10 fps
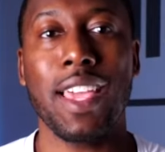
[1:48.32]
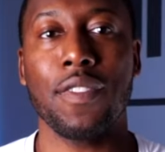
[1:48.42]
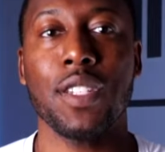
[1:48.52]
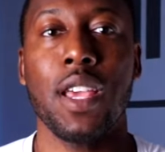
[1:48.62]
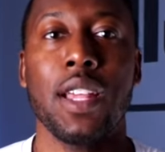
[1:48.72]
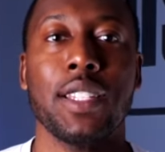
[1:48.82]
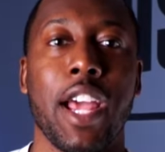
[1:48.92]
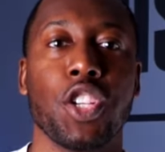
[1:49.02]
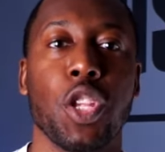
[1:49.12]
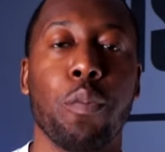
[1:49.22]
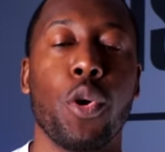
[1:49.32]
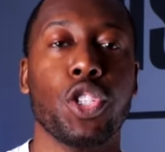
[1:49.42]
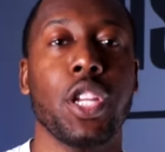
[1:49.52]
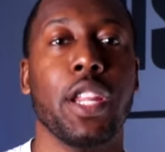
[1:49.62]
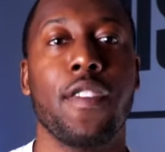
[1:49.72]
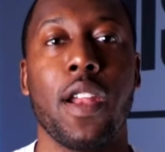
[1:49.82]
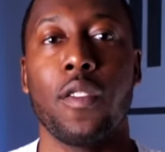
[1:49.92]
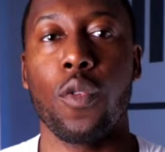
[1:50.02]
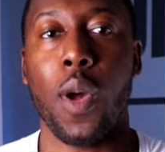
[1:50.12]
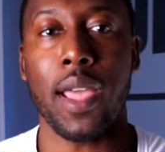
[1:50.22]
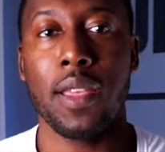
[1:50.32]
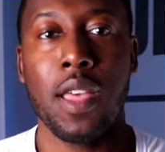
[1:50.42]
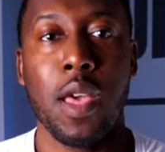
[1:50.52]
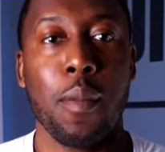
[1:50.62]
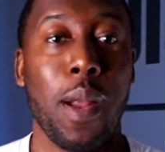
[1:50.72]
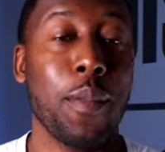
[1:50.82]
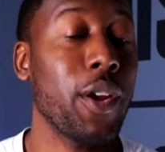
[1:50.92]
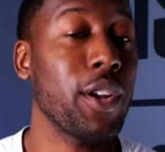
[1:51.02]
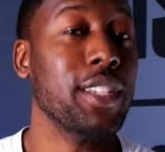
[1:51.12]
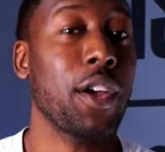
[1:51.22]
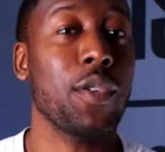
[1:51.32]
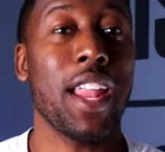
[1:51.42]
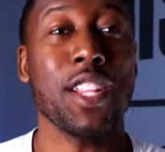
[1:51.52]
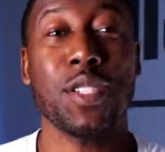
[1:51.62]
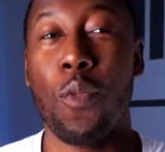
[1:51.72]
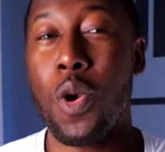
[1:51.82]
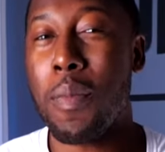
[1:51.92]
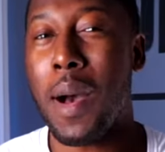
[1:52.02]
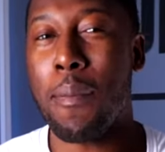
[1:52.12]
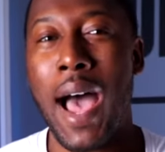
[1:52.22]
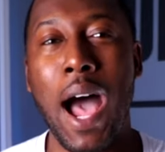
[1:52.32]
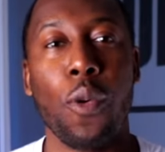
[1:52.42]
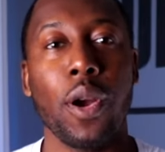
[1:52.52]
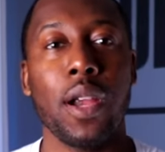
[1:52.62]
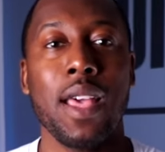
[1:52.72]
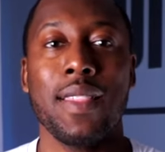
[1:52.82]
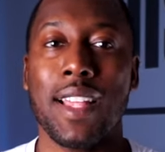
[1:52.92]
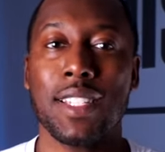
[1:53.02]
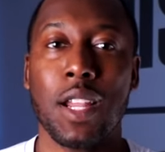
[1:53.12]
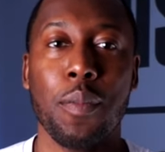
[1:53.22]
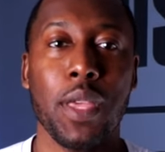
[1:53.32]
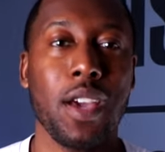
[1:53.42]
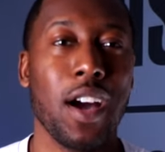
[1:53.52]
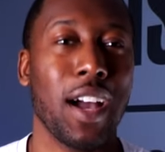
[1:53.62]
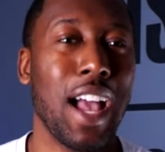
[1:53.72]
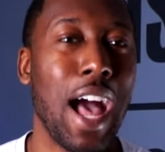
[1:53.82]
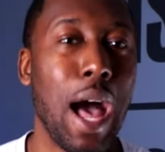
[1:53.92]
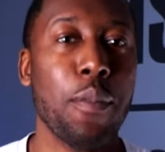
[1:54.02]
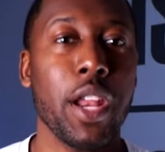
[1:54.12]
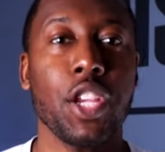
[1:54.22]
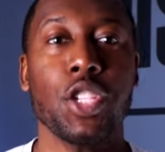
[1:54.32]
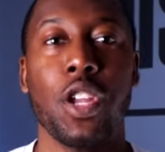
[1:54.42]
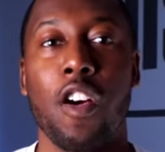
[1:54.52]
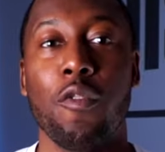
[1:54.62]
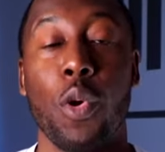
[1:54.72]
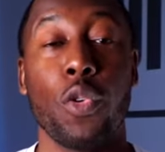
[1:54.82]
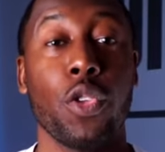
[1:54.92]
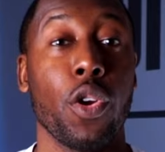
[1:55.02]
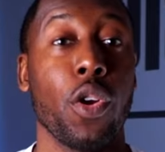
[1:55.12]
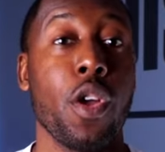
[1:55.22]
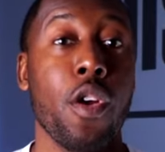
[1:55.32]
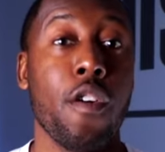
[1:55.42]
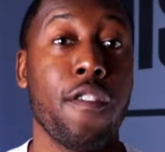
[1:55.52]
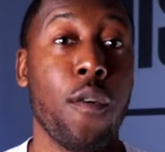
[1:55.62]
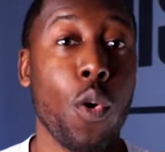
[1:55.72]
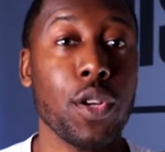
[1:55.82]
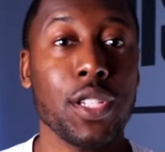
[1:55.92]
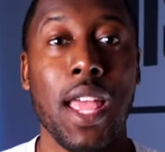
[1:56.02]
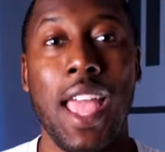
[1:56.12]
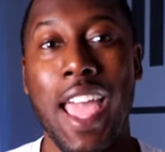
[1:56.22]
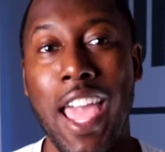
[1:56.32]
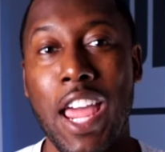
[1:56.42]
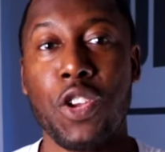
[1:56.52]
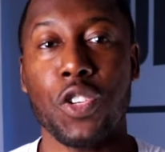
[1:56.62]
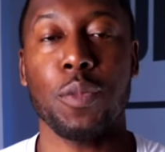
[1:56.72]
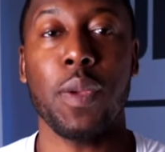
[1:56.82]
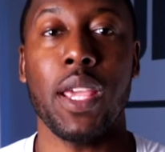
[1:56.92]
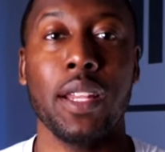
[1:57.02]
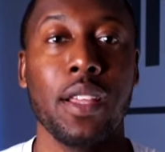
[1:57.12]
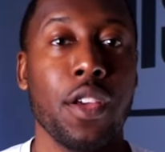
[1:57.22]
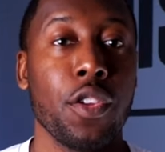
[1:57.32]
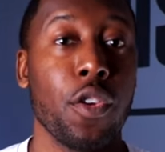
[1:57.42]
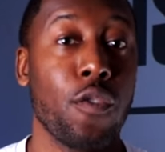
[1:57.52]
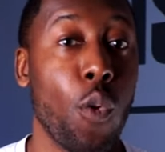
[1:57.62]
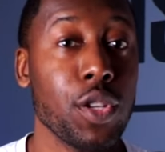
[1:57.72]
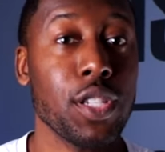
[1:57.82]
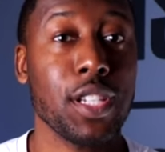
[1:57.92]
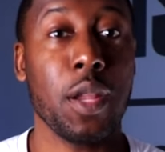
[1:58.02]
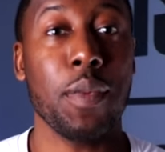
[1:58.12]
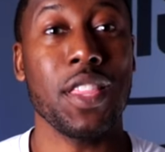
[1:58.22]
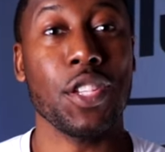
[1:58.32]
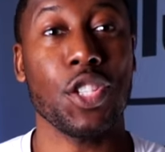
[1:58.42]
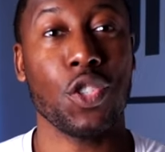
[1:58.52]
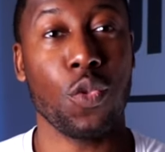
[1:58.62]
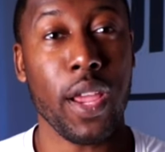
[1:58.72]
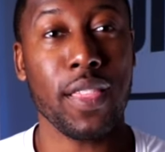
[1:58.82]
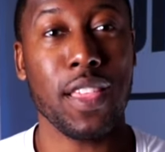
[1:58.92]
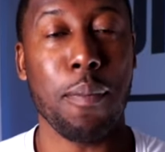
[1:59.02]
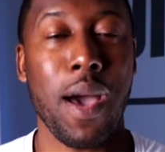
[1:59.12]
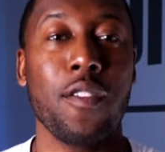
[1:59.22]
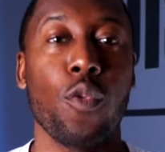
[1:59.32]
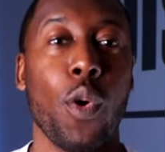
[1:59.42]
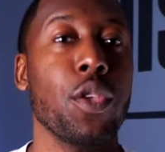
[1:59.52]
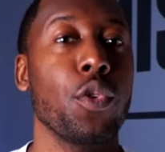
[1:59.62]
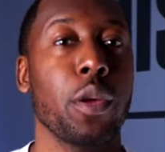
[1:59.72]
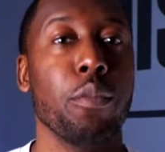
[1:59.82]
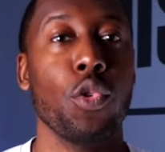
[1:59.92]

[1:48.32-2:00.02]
lift to actually push a defender away. But I'm here to tell you that it's more about power. That's gonna be a combination of both your force and your speed. Your force is gonna be the strength, the amount of weight you can